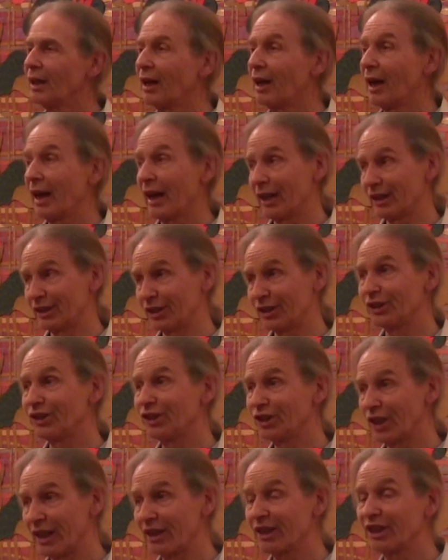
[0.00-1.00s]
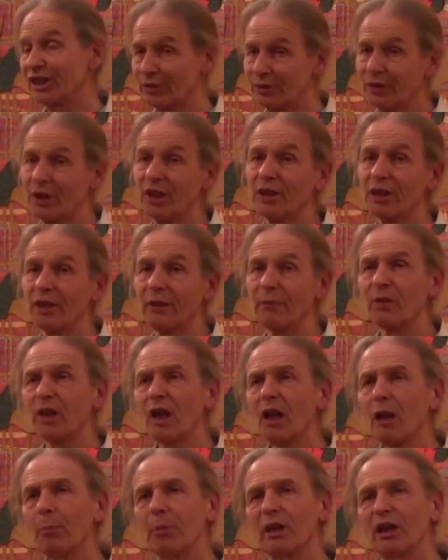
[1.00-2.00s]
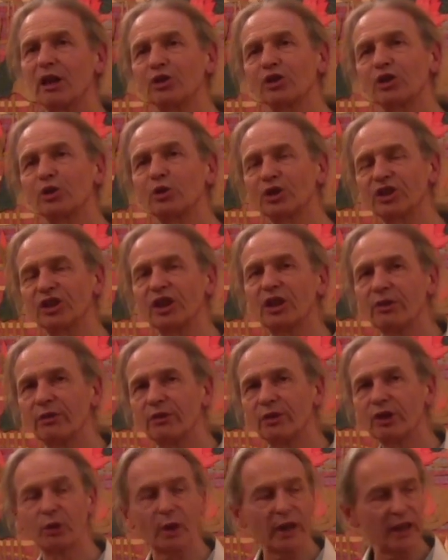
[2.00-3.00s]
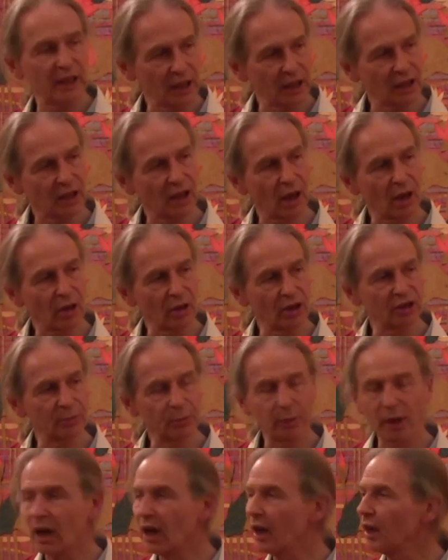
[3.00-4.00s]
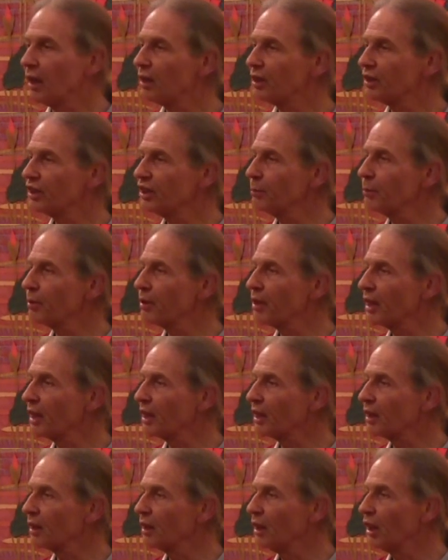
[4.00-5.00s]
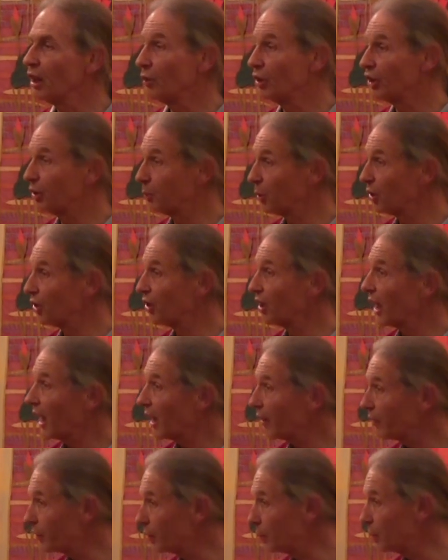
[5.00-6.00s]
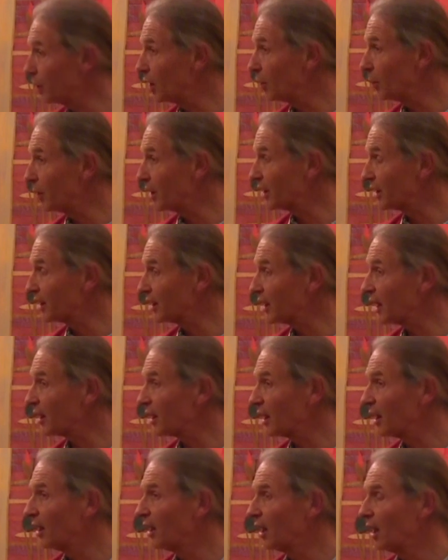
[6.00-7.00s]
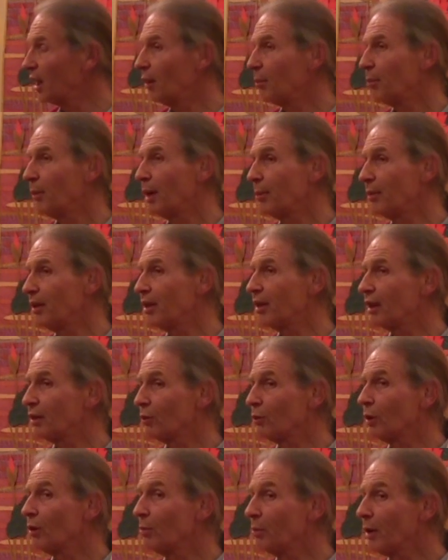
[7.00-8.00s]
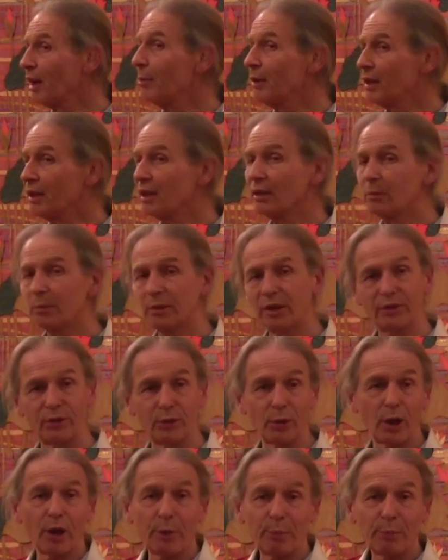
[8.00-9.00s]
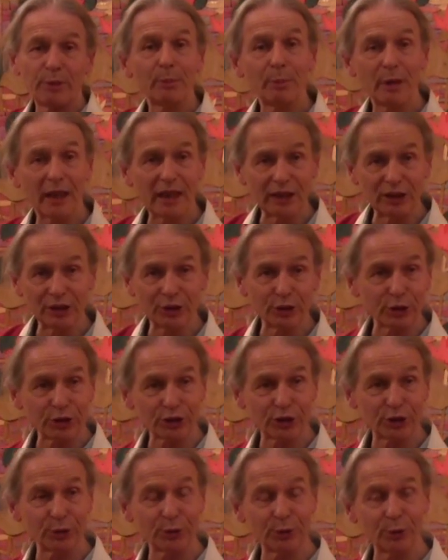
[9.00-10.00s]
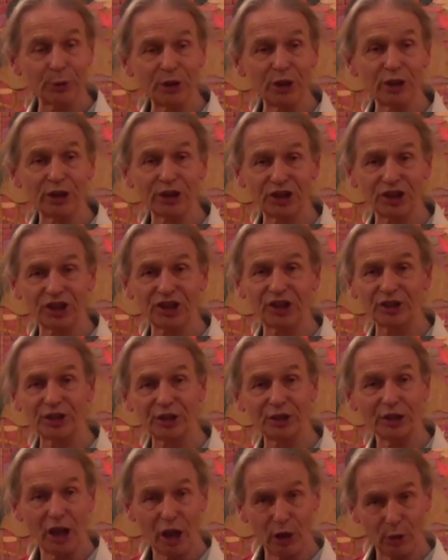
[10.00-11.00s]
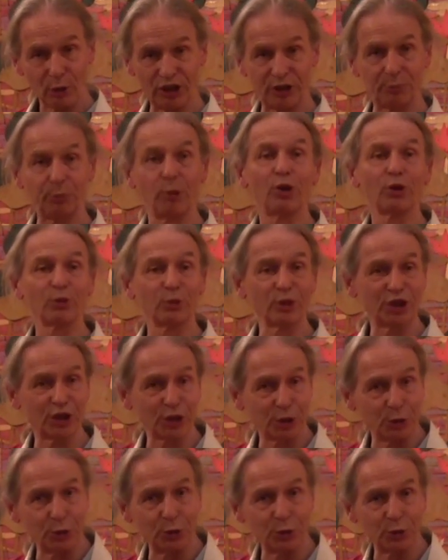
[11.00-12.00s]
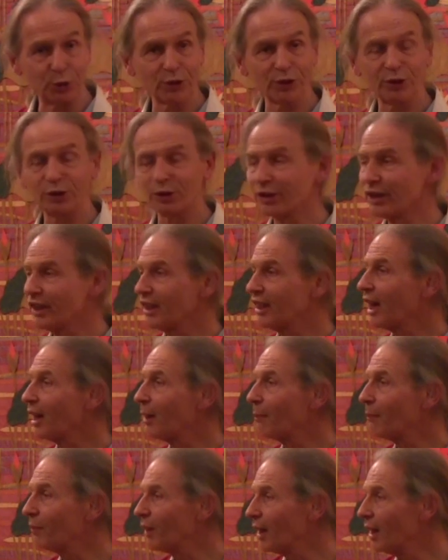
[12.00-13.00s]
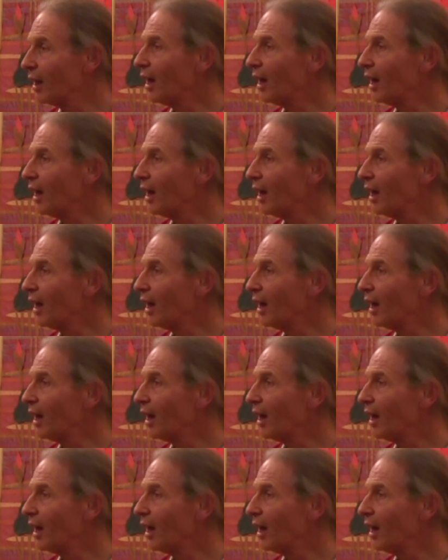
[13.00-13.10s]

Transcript: I had to take this further. But I was also greatly encouraged by the sympathetic response I had from her, because that made me think, well, maybe there'll be a few other people I can talk to who are not just going to respond with scorn or think I'm